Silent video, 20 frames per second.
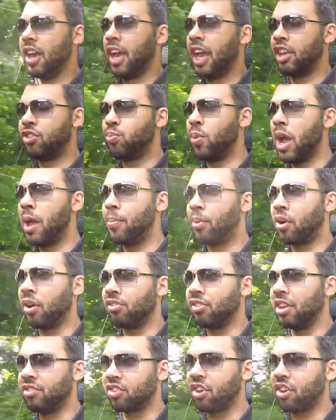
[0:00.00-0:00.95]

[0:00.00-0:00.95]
It's weird because this